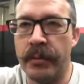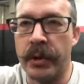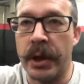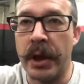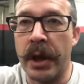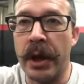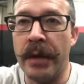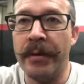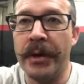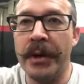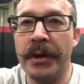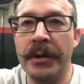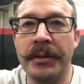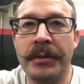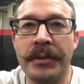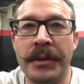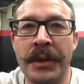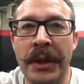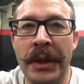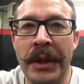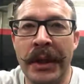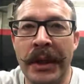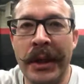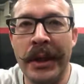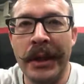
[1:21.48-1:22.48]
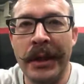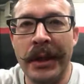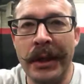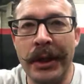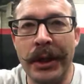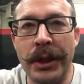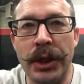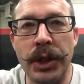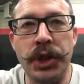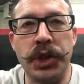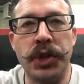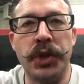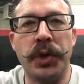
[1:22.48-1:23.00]
recover,
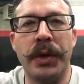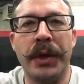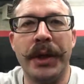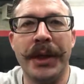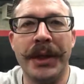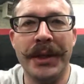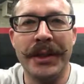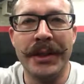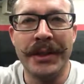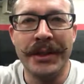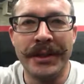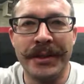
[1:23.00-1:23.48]
enjoy,